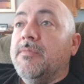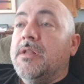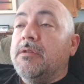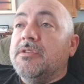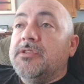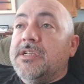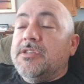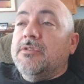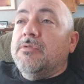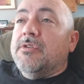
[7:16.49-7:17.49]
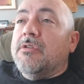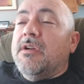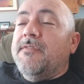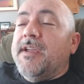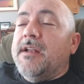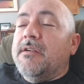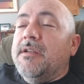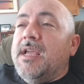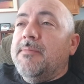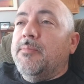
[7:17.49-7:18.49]
A little 6-year-old girl, I forget her
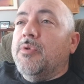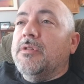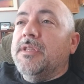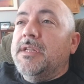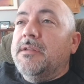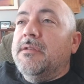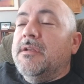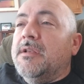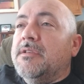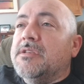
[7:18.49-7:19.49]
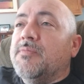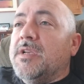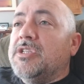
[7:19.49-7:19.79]
name, Brooklyn something.